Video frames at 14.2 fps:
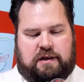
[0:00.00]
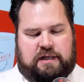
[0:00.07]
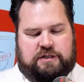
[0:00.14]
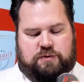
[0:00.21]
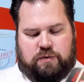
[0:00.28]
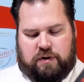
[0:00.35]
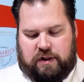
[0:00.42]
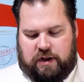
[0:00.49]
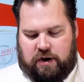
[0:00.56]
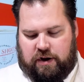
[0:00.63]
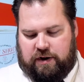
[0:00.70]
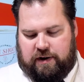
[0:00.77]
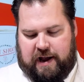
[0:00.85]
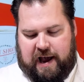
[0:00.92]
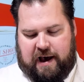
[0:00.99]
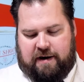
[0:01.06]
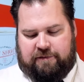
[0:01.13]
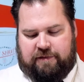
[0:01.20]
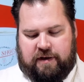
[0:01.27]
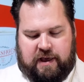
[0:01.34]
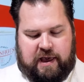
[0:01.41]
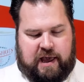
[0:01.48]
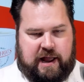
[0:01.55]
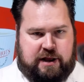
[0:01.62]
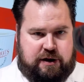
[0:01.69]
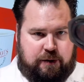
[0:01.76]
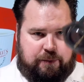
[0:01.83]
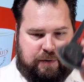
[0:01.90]
is really all you'll have.
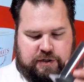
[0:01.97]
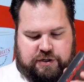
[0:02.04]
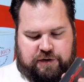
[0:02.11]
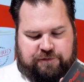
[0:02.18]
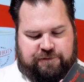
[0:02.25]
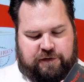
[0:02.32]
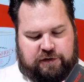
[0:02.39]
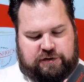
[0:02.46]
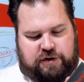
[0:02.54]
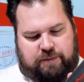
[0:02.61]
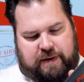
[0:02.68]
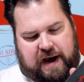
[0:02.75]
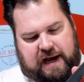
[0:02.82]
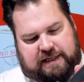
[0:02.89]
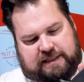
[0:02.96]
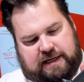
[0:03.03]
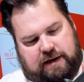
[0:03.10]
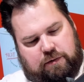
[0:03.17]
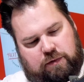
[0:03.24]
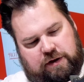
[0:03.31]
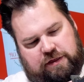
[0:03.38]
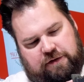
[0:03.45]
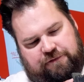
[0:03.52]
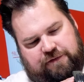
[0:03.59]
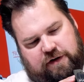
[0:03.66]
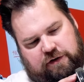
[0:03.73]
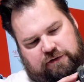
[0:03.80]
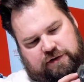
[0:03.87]
And you'll put your filter basket with the
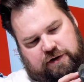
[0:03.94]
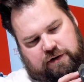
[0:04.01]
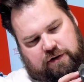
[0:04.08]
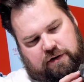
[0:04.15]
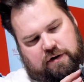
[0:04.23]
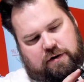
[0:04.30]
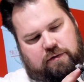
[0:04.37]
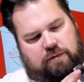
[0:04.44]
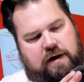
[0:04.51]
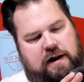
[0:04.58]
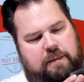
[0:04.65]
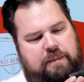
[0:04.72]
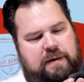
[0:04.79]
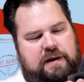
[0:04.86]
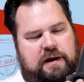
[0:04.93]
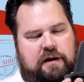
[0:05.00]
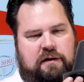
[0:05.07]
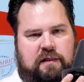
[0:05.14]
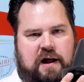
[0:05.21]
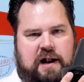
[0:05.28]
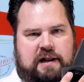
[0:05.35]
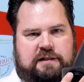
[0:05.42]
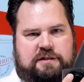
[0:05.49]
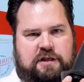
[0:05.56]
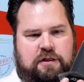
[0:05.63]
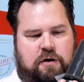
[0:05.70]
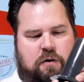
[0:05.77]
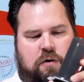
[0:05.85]
filter right up in here, line it
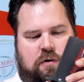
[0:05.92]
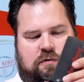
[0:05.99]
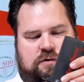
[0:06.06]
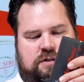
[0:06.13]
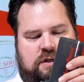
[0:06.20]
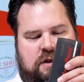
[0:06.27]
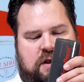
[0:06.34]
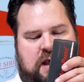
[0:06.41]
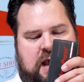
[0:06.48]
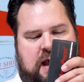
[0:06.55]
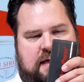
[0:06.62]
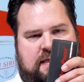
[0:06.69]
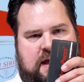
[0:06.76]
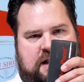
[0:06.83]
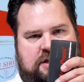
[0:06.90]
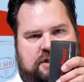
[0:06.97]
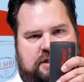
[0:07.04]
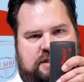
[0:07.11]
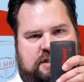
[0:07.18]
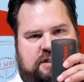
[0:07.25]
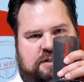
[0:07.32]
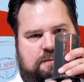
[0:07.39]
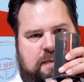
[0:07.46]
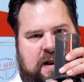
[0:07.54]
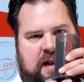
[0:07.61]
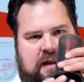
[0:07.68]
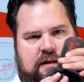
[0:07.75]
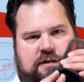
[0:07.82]
to the holes, and then just
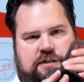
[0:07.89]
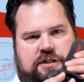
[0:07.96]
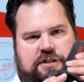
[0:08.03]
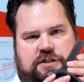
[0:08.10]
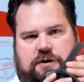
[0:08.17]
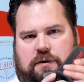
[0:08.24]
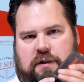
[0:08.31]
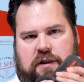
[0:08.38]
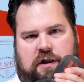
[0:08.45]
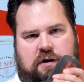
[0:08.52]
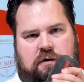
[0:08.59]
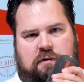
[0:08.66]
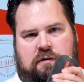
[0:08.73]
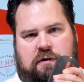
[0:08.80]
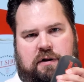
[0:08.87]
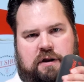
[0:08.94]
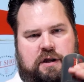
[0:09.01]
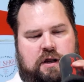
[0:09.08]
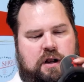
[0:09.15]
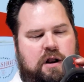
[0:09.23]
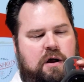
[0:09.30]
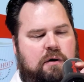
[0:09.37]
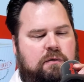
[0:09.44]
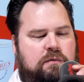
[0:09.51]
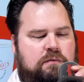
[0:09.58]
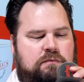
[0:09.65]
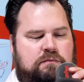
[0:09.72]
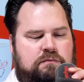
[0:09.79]
spin it. Just do a little, you know,
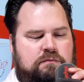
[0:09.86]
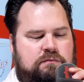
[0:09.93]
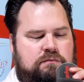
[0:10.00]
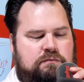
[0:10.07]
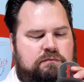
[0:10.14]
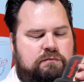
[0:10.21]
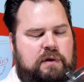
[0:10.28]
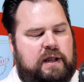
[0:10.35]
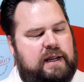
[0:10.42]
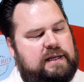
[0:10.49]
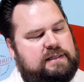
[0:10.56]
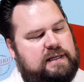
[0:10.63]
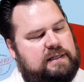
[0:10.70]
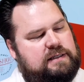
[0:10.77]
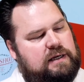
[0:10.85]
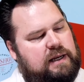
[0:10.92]
I guess that's